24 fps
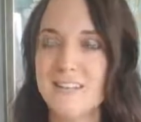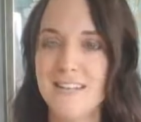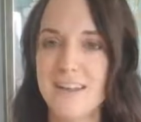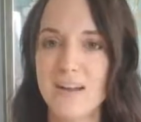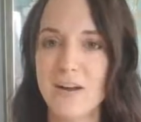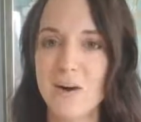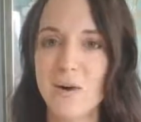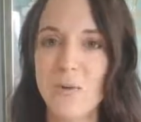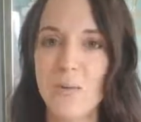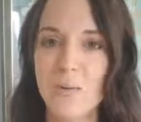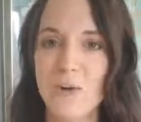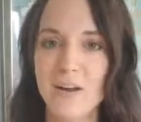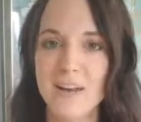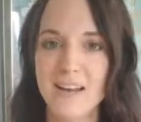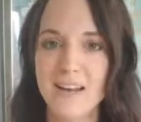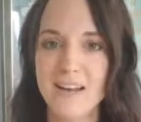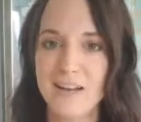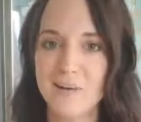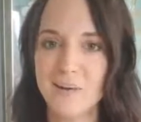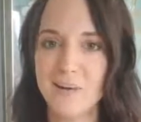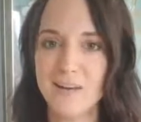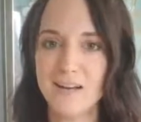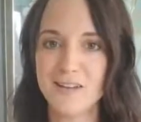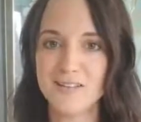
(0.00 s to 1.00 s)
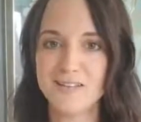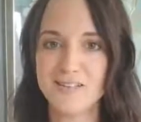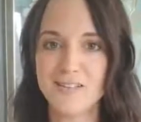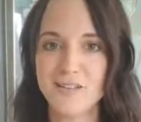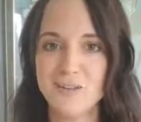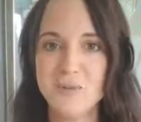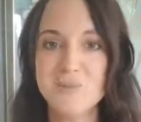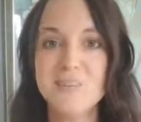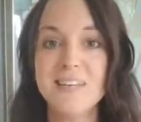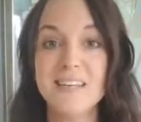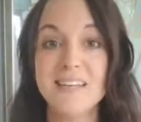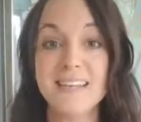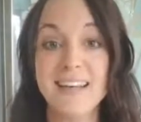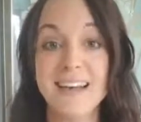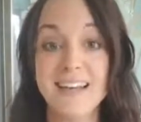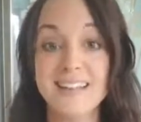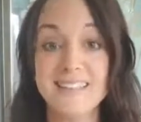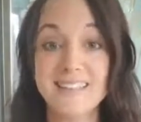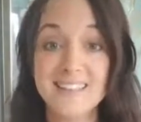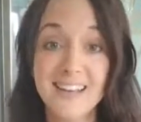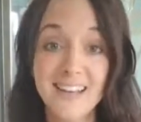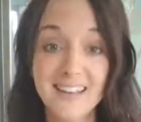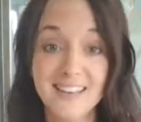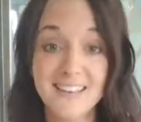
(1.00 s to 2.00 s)
They don't want anyone else using
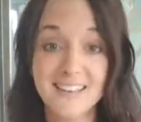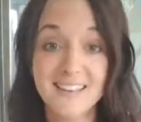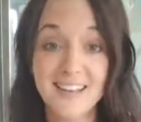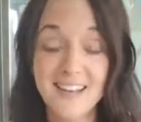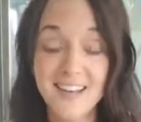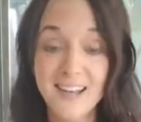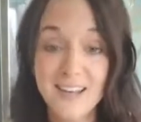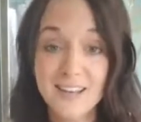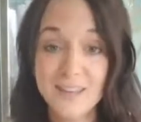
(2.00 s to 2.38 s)
that scent.